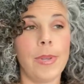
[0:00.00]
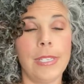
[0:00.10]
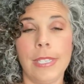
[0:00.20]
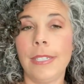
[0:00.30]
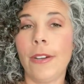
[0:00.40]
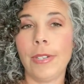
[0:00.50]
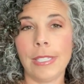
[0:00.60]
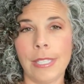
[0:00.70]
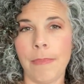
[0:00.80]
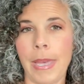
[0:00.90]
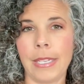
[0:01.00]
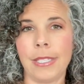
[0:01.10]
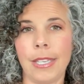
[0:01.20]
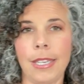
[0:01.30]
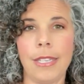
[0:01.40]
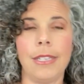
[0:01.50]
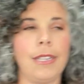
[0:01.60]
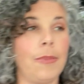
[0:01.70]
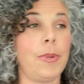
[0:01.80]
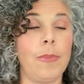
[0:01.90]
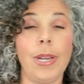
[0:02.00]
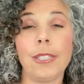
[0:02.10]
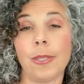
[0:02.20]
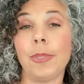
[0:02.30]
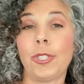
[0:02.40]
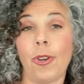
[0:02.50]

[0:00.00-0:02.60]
we did go get some Mexican, and we actually went to